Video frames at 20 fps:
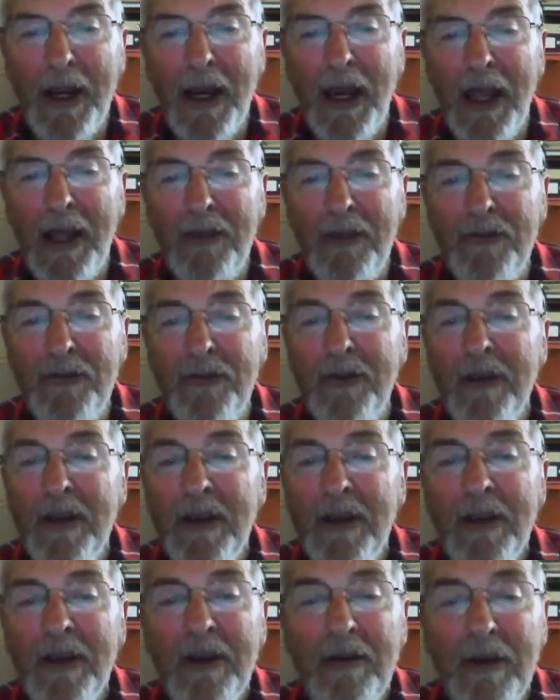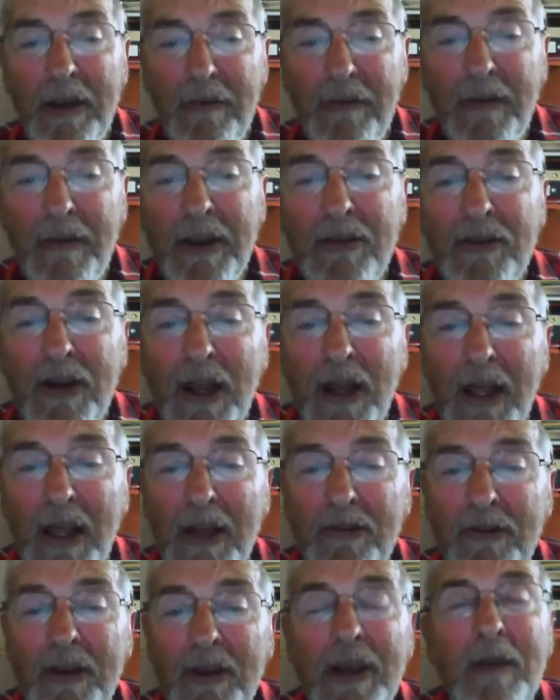class, FX
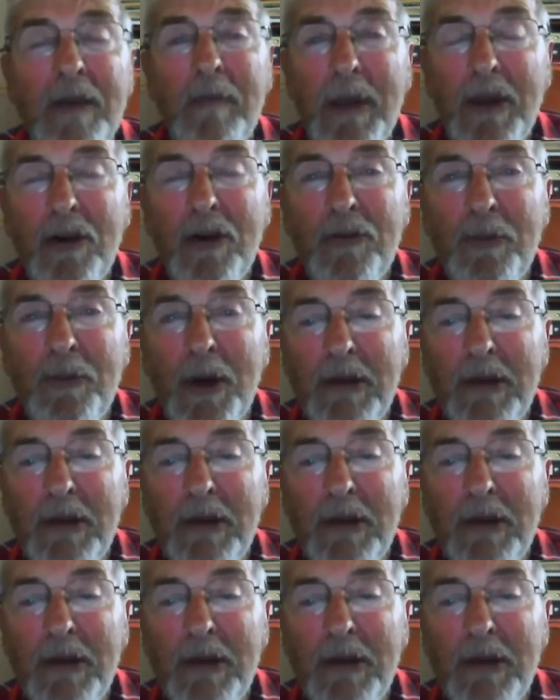class, because my